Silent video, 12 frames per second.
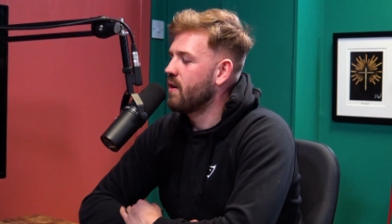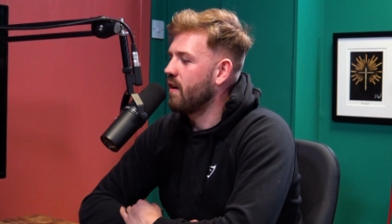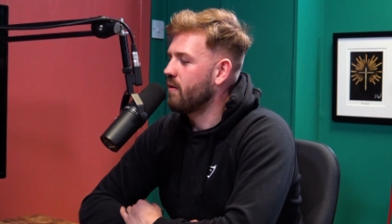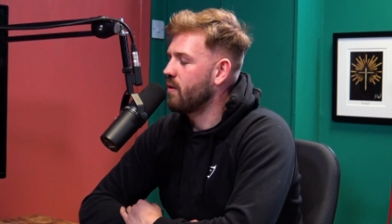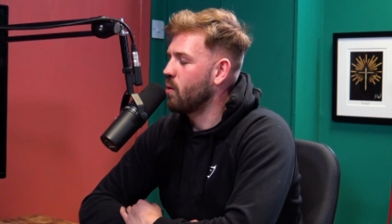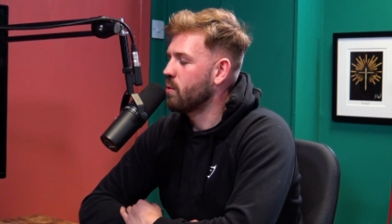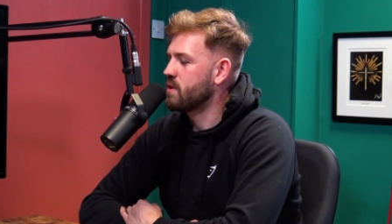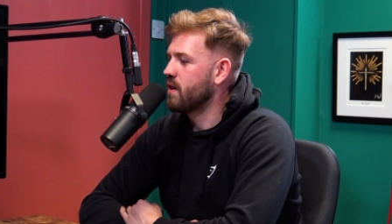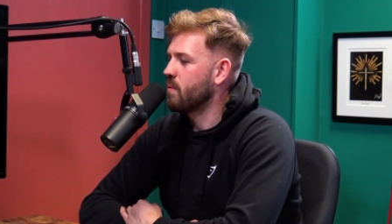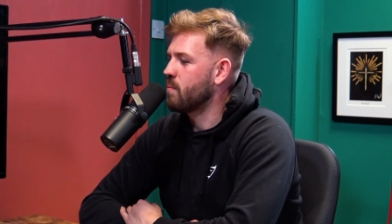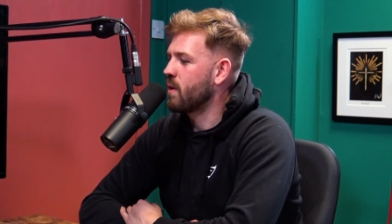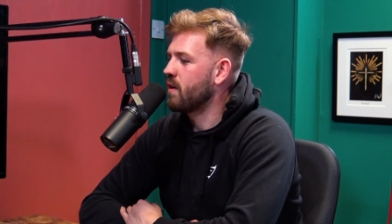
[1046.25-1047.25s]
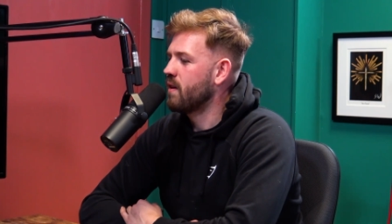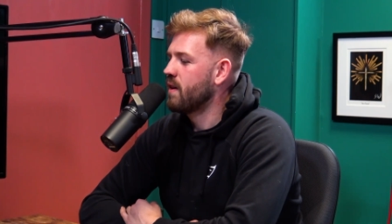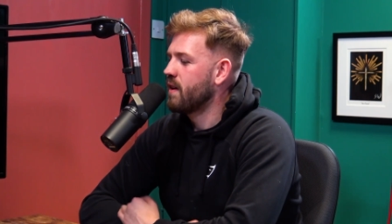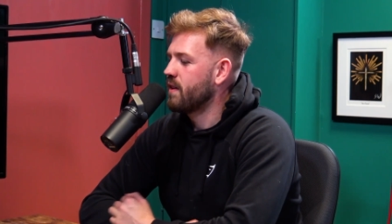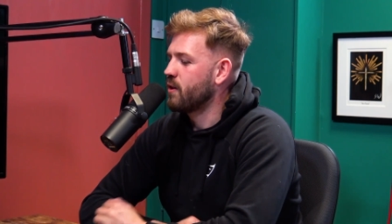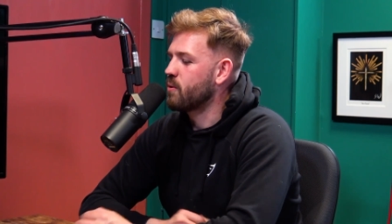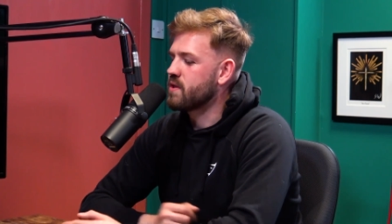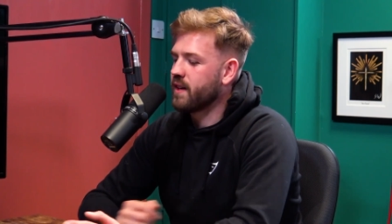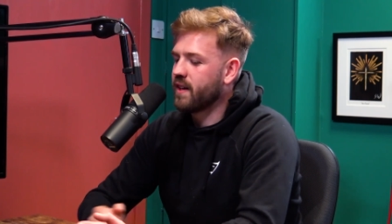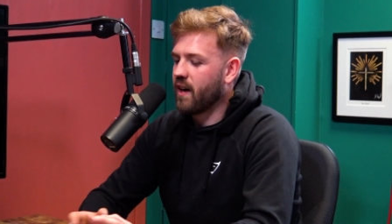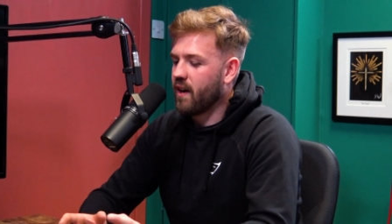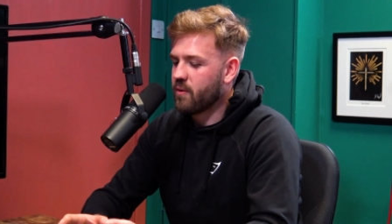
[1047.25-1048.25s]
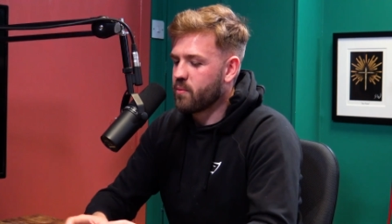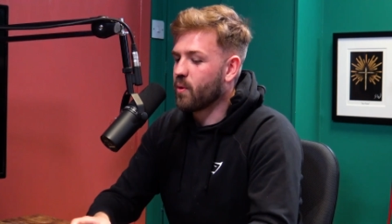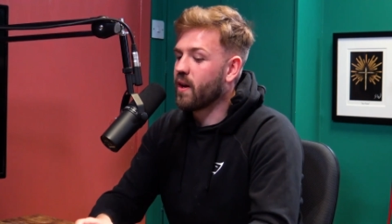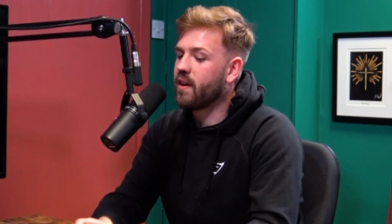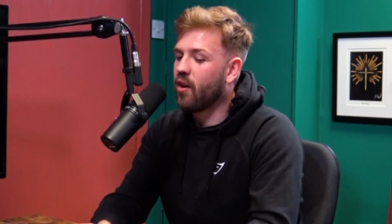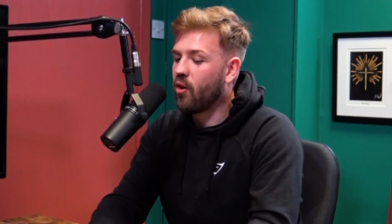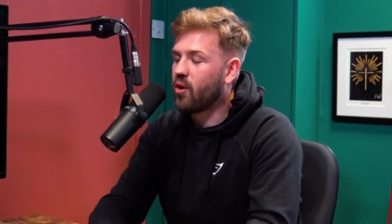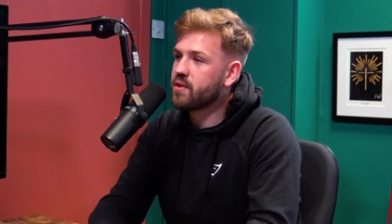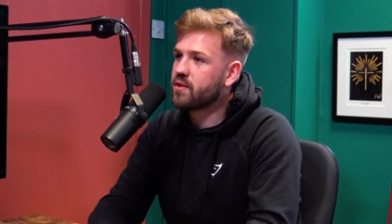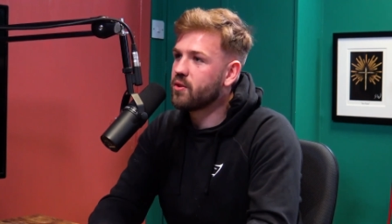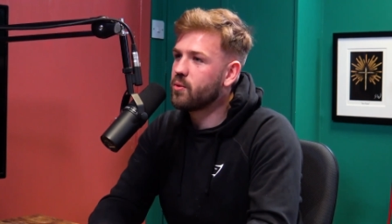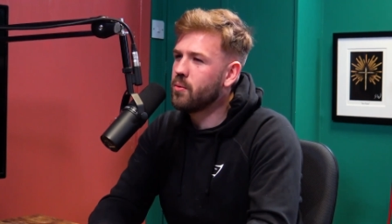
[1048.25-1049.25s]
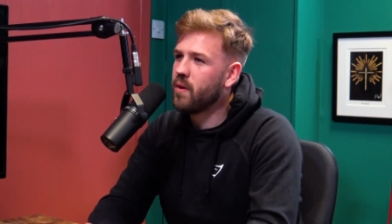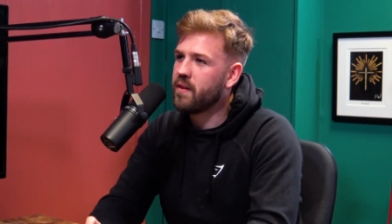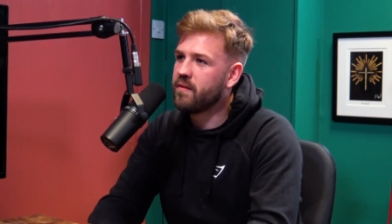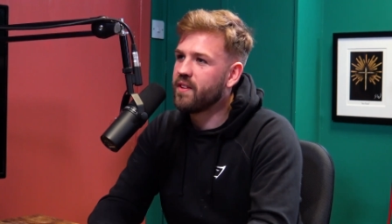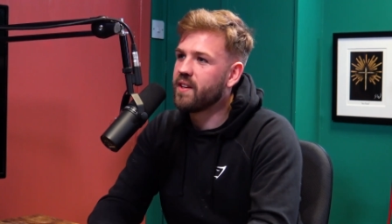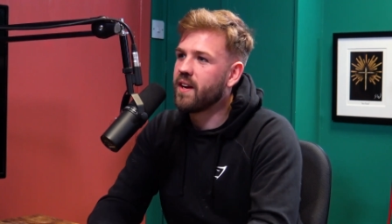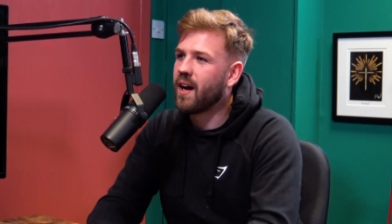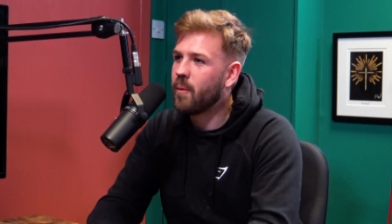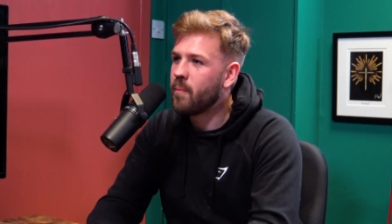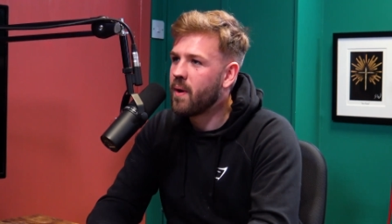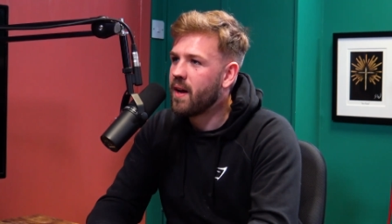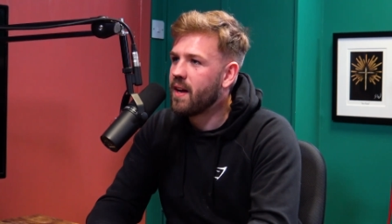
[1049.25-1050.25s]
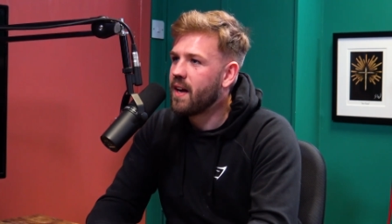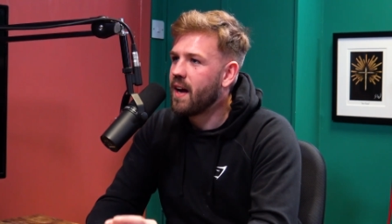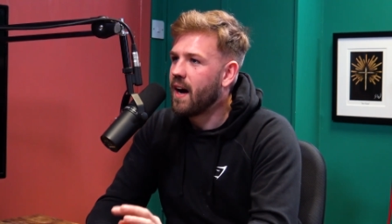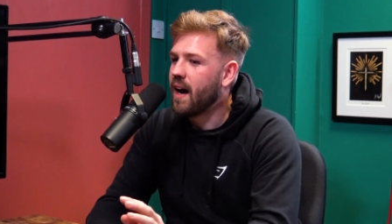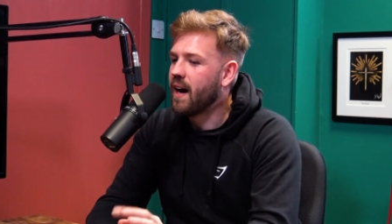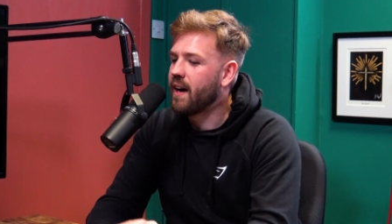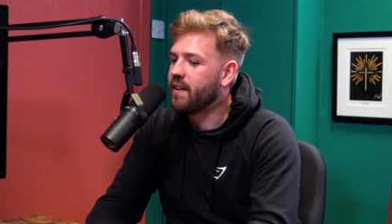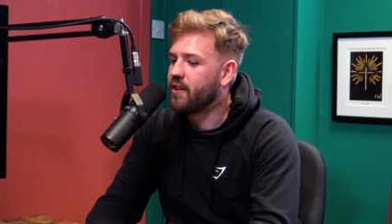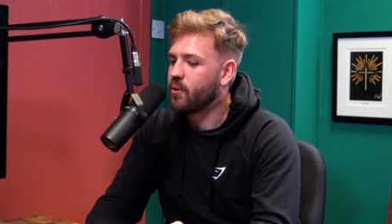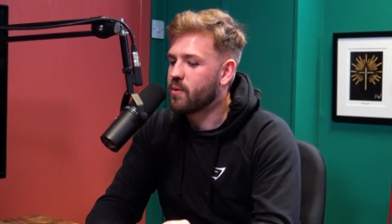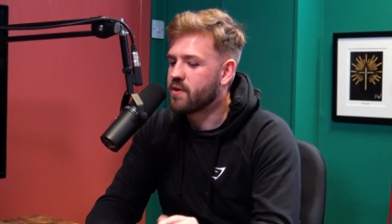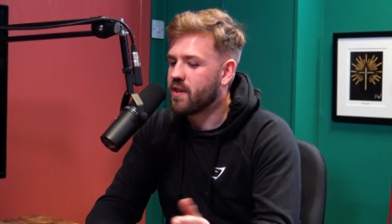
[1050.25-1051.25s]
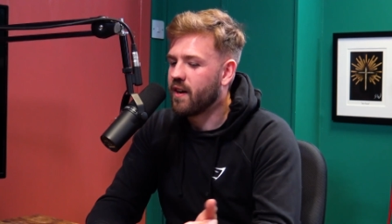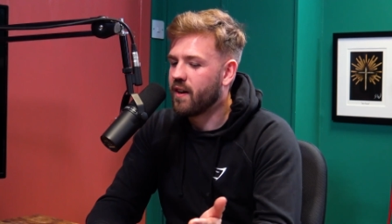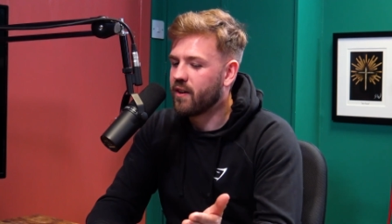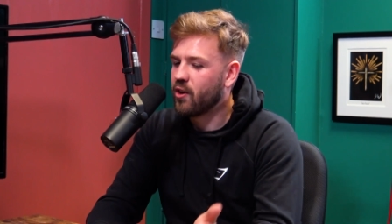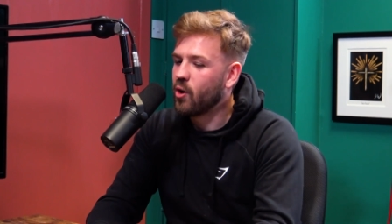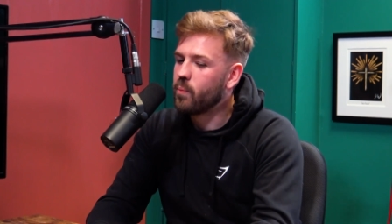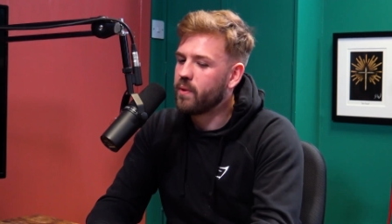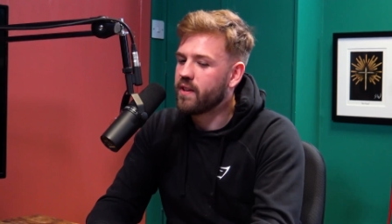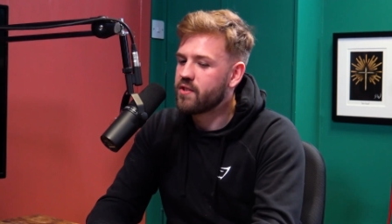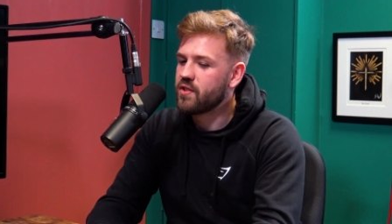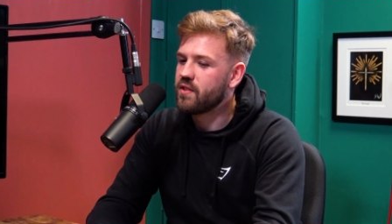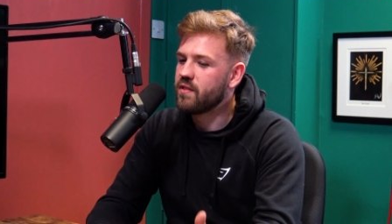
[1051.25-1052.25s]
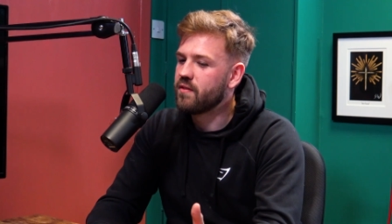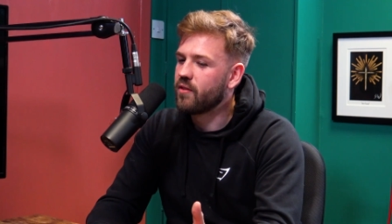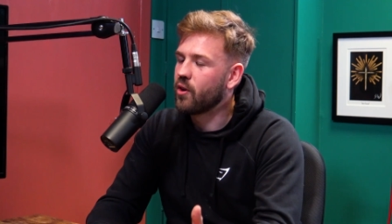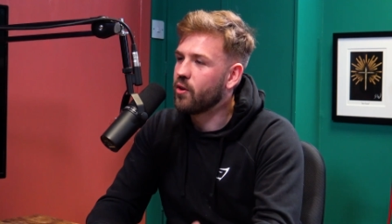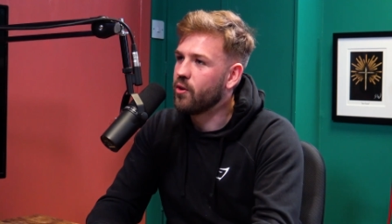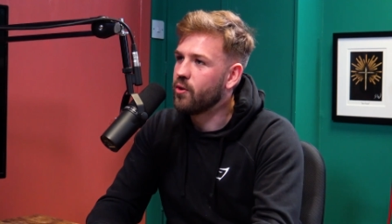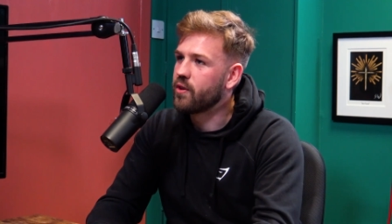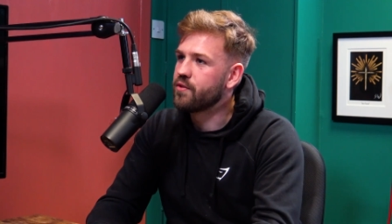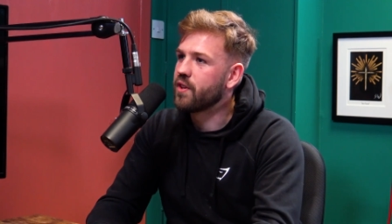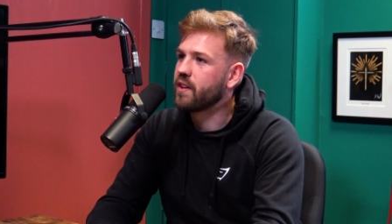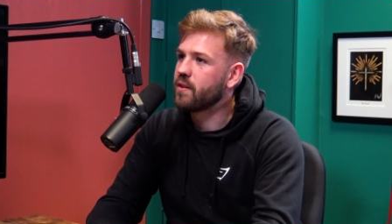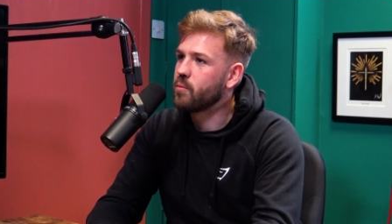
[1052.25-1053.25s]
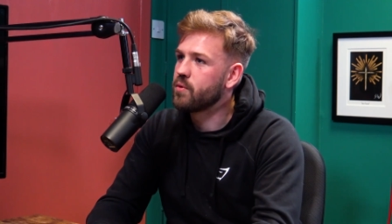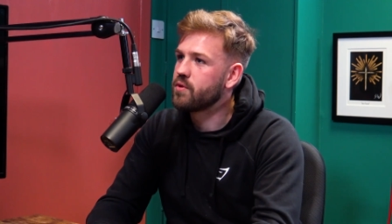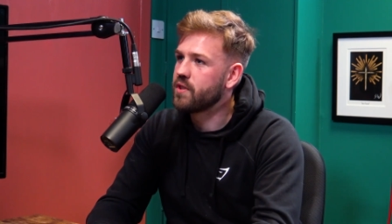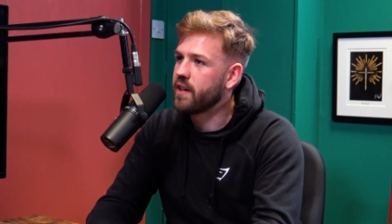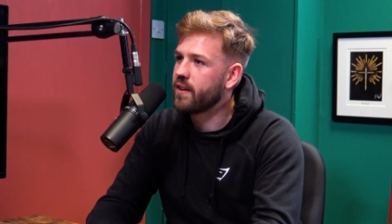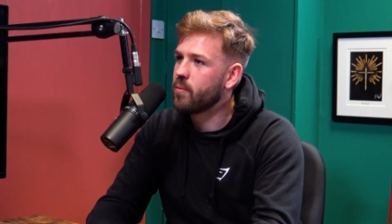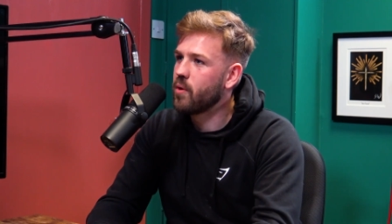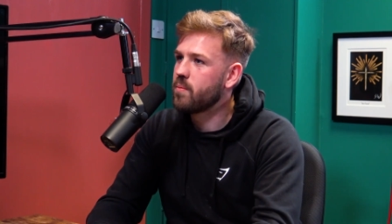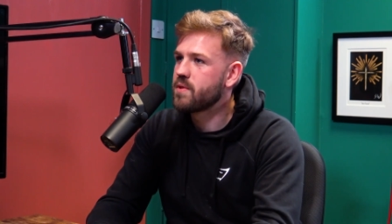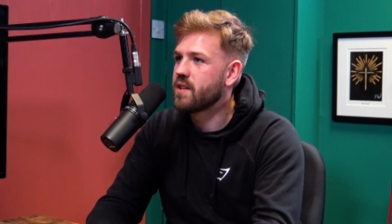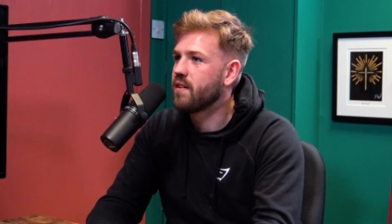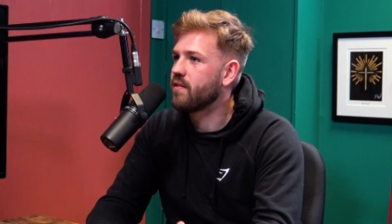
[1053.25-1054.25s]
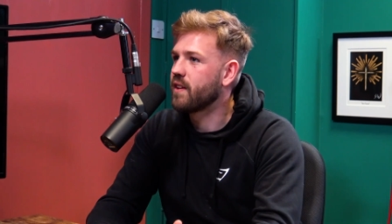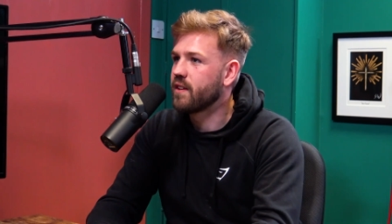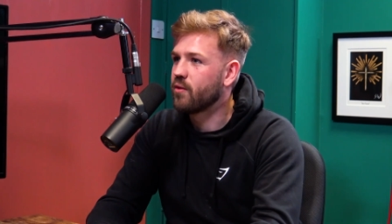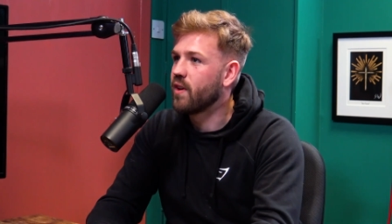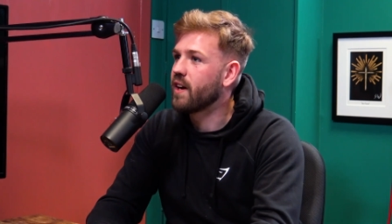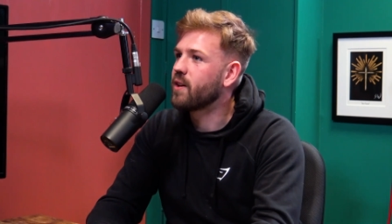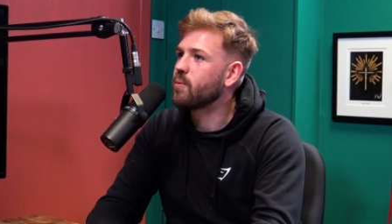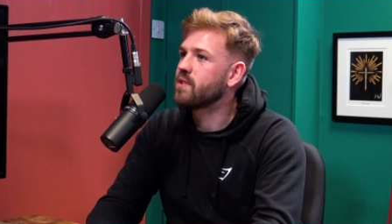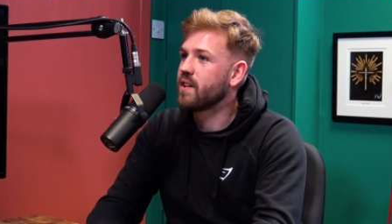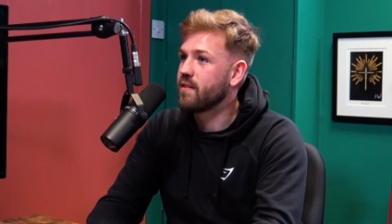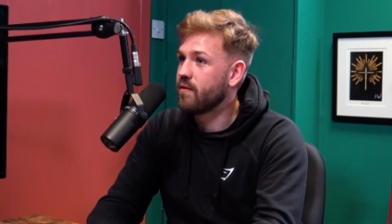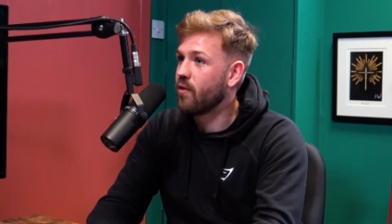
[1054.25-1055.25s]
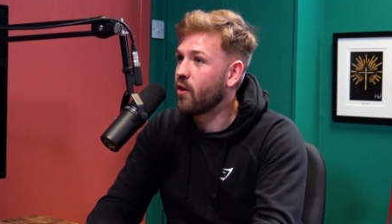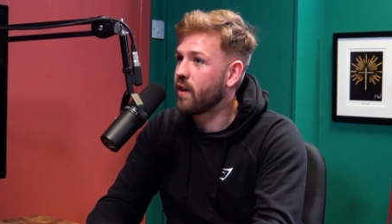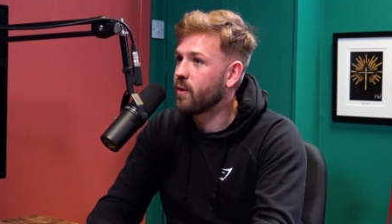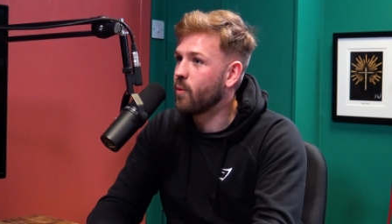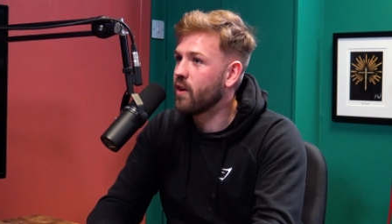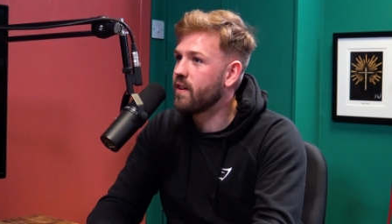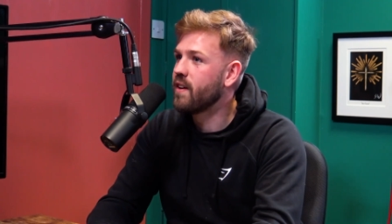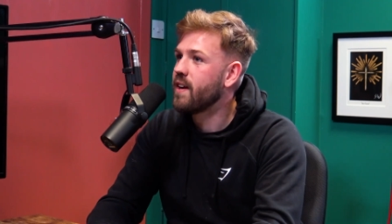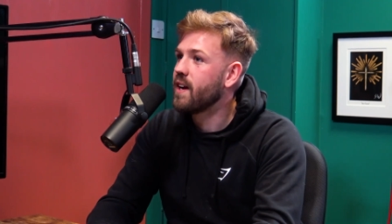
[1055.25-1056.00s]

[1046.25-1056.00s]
What was the number? There was like we were in a hostel in Vietnam, and there was a competition for who could drink the most Jaeger bombs, and I think the record was like forty one.